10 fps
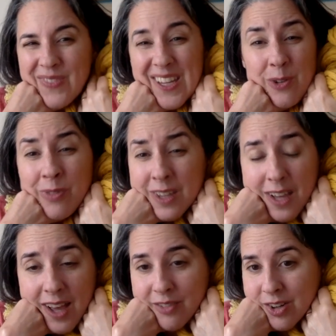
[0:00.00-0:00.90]
I don't think I
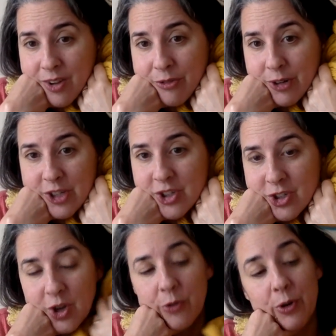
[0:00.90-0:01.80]
have enough fresh
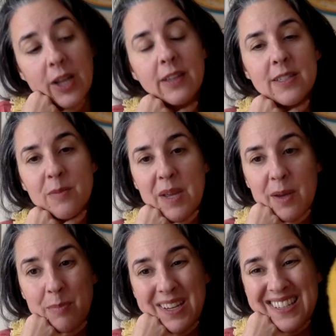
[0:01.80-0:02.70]
indigo, frankly, to make
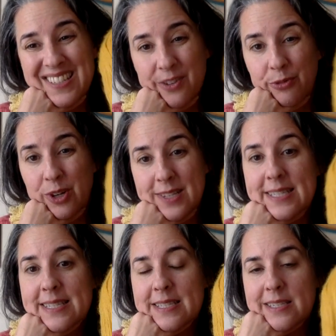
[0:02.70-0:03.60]
a big
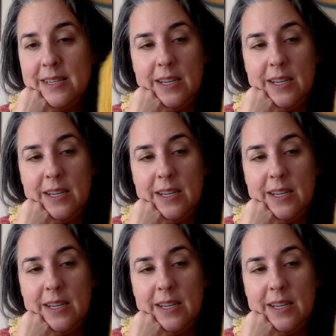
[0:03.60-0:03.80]
difference.